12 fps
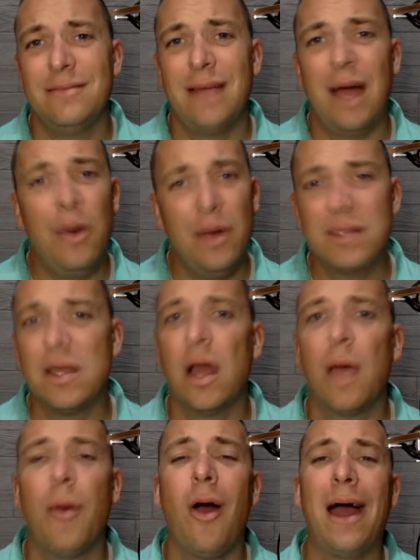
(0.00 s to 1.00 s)
I want to
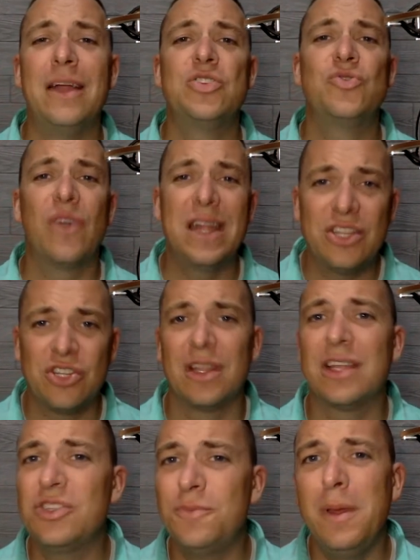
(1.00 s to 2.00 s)
talk about hydration,
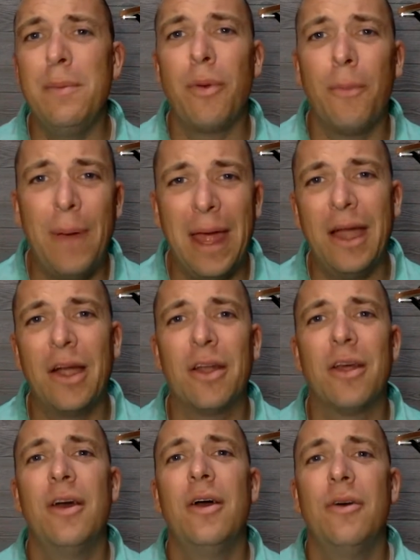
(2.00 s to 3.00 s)
like just being
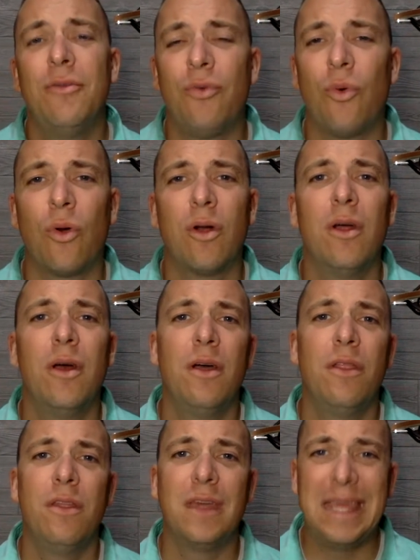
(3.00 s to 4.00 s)
prepared for
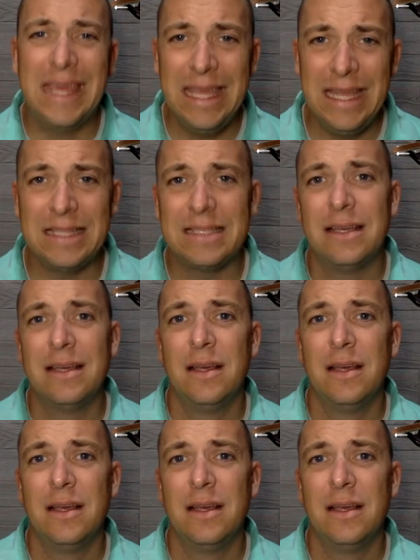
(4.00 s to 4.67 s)
the heat.